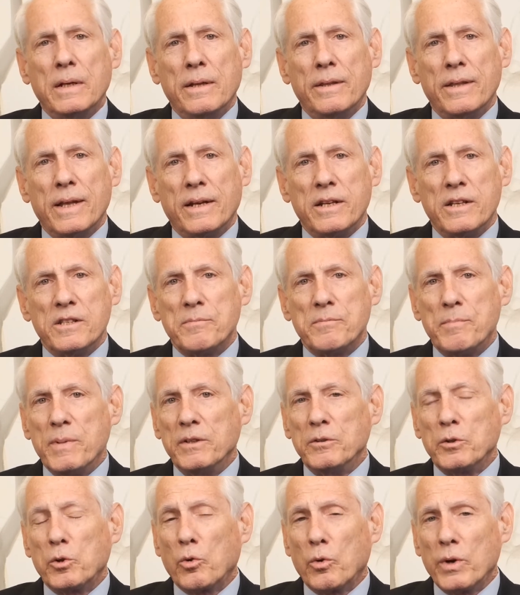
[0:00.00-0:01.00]
that has
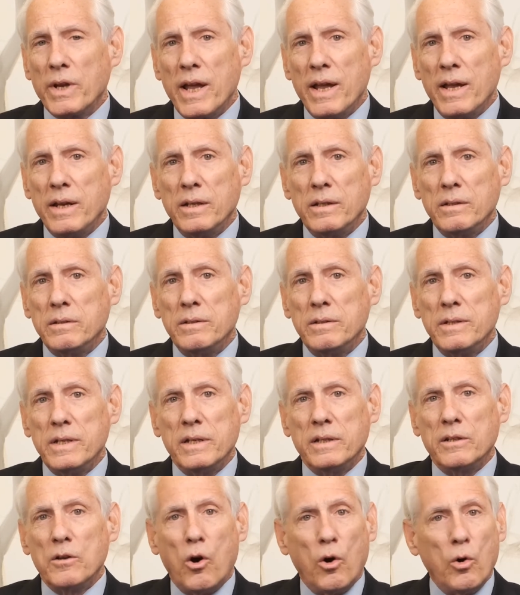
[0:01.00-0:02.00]
been created
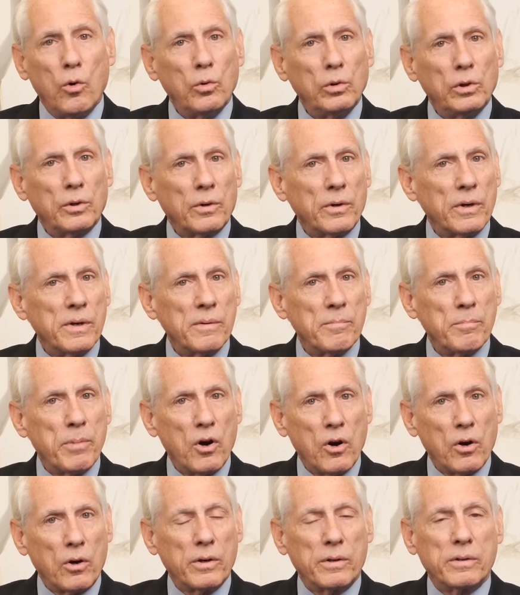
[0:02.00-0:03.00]
in whole or in
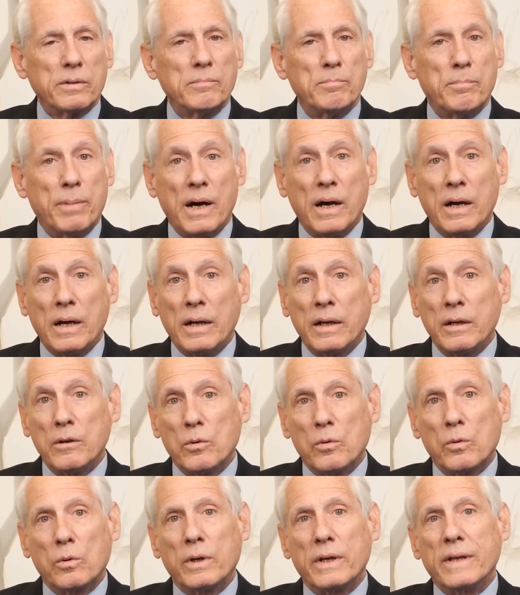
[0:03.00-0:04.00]
part by
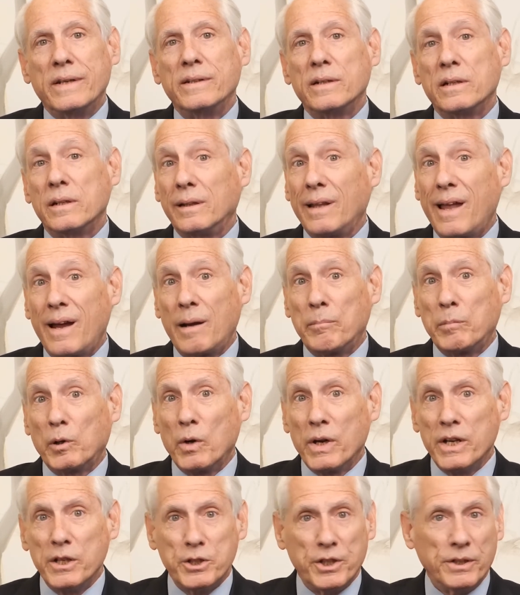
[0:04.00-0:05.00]
or in
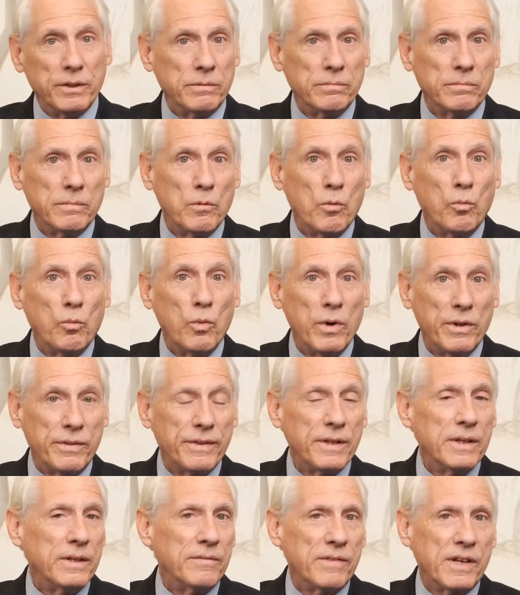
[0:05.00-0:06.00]
collaboration with
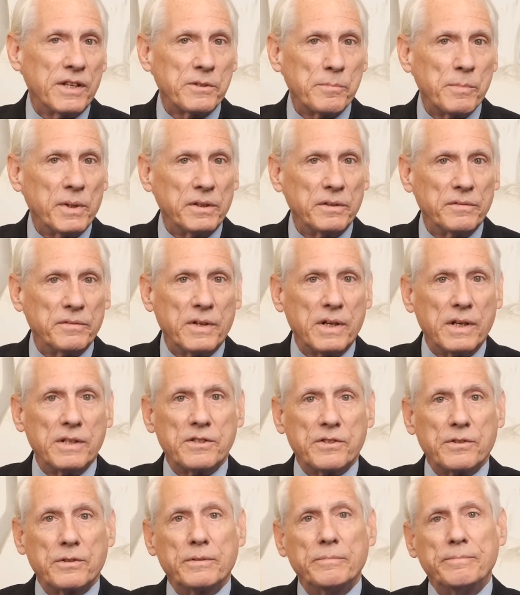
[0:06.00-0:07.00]
the investment advisor.